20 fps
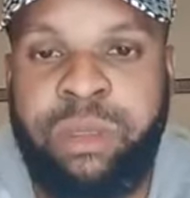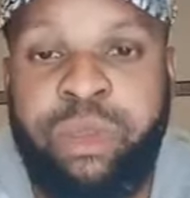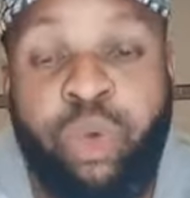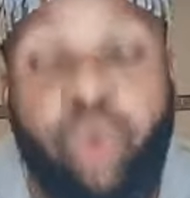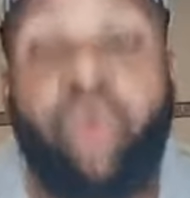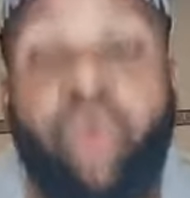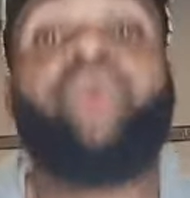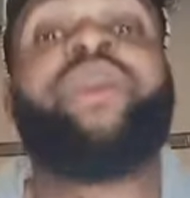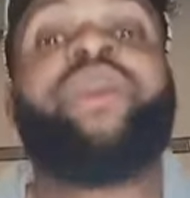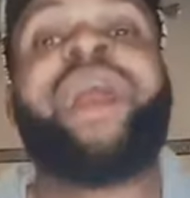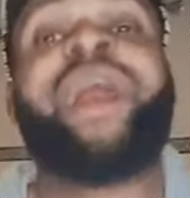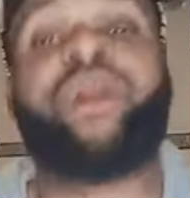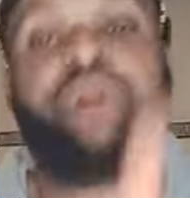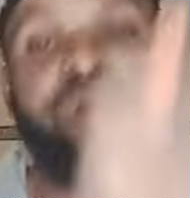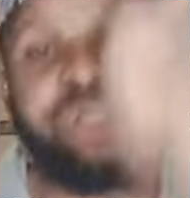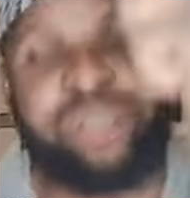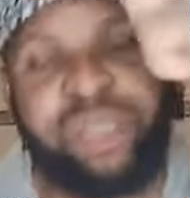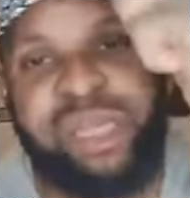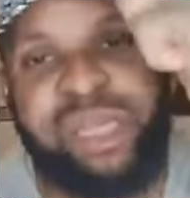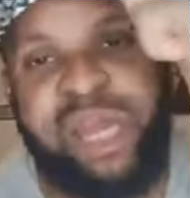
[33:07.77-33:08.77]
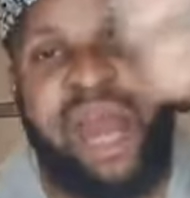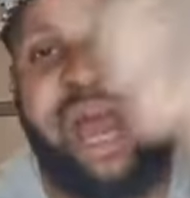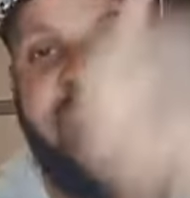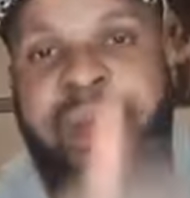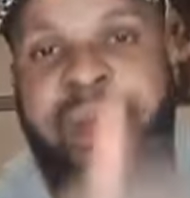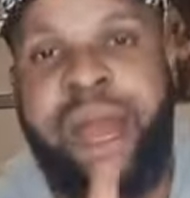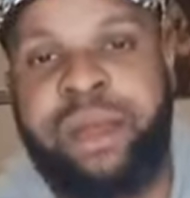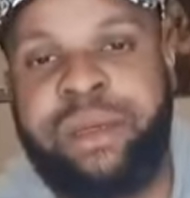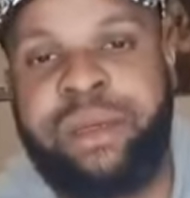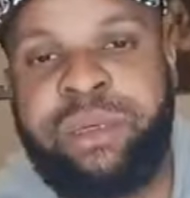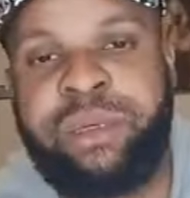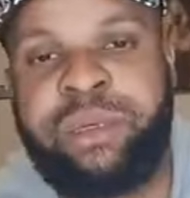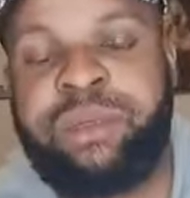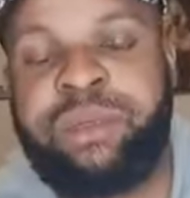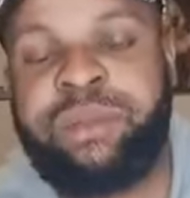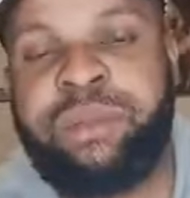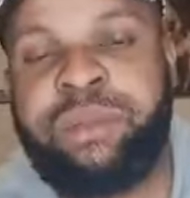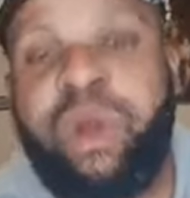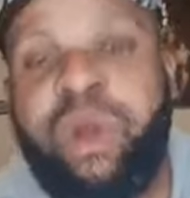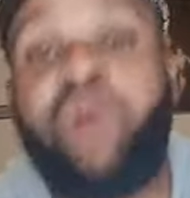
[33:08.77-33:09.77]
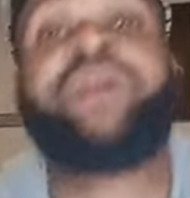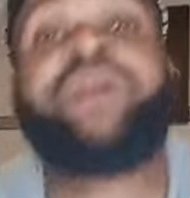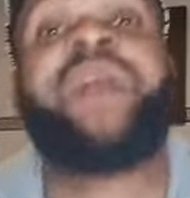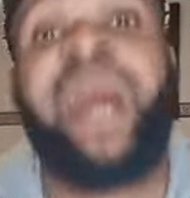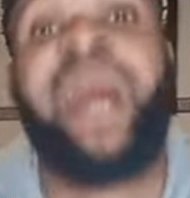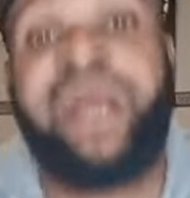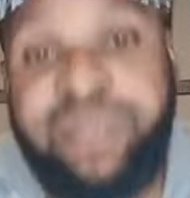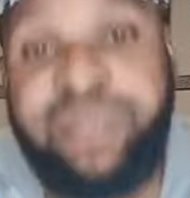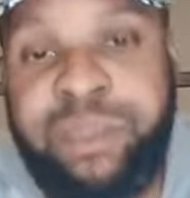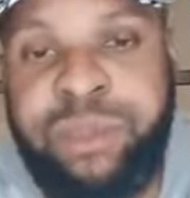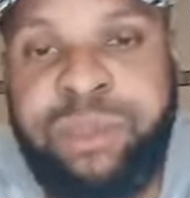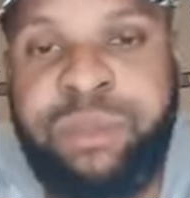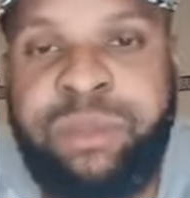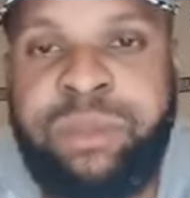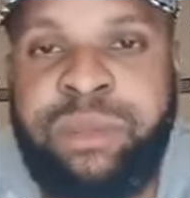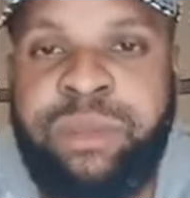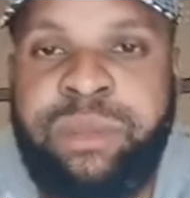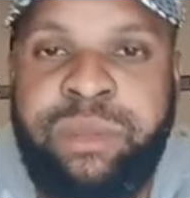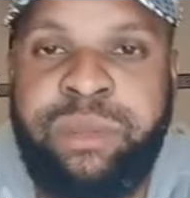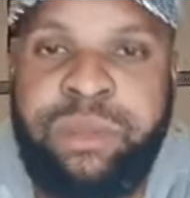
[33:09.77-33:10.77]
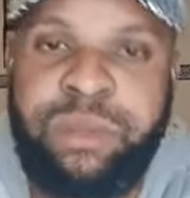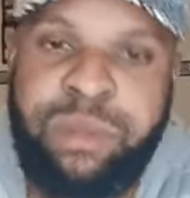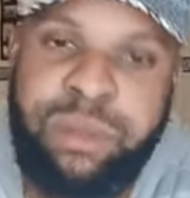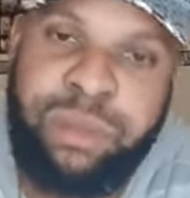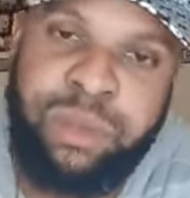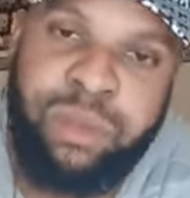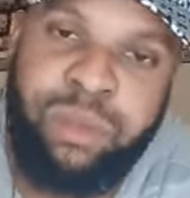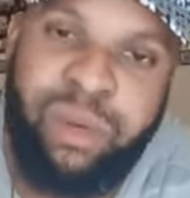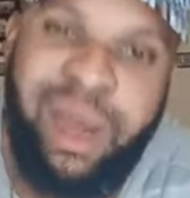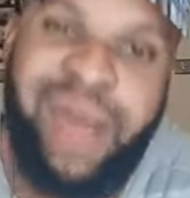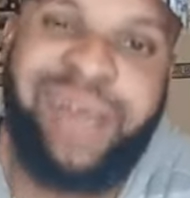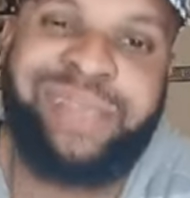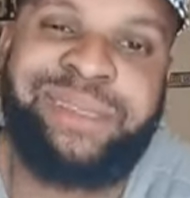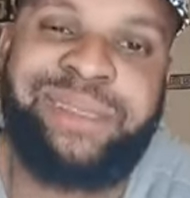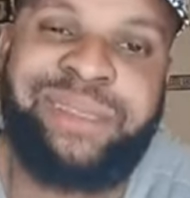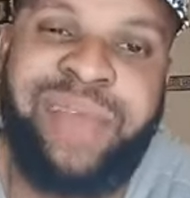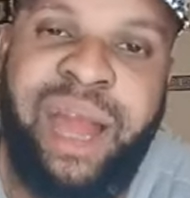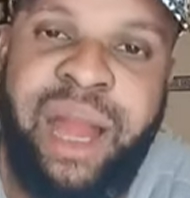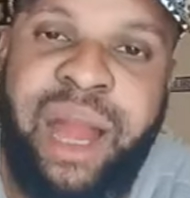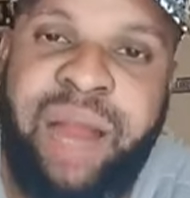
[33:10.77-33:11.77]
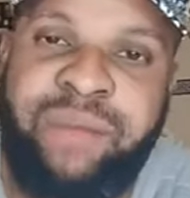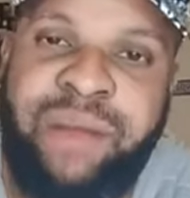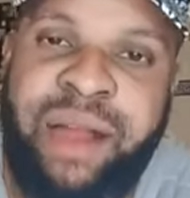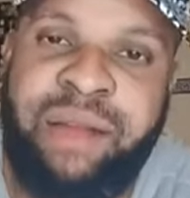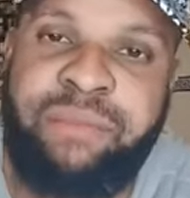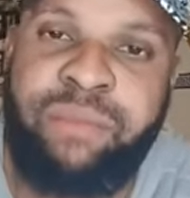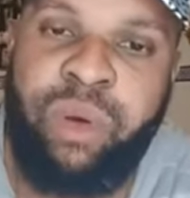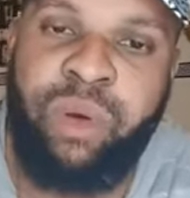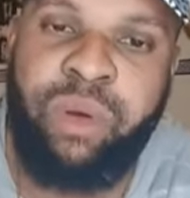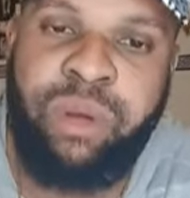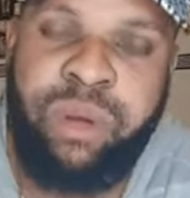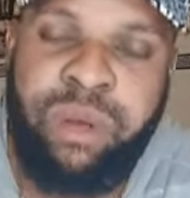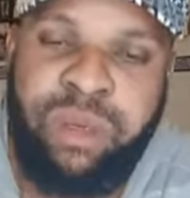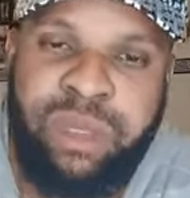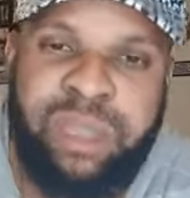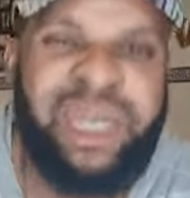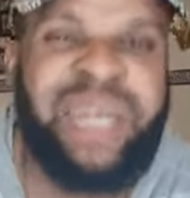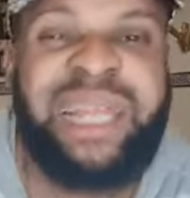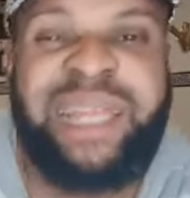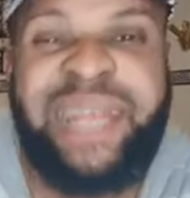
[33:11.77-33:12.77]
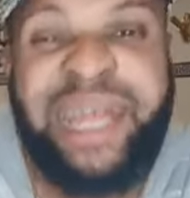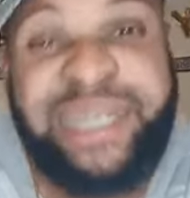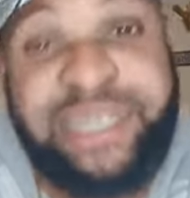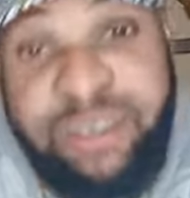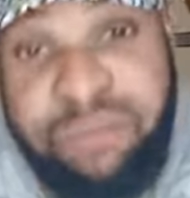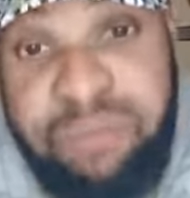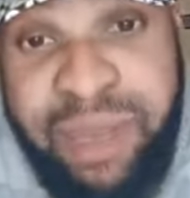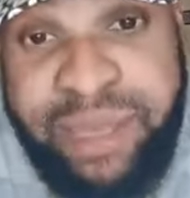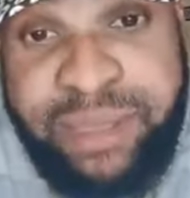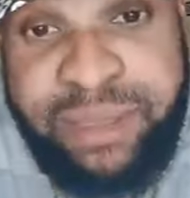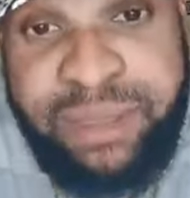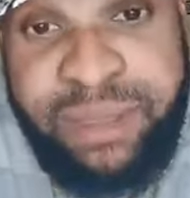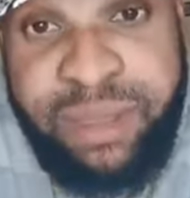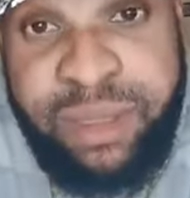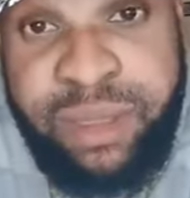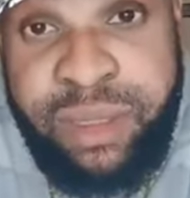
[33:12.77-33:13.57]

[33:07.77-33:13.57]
You who record it, yeah. Oh, God. Wa Zaga Wagmo. Is that an achievement?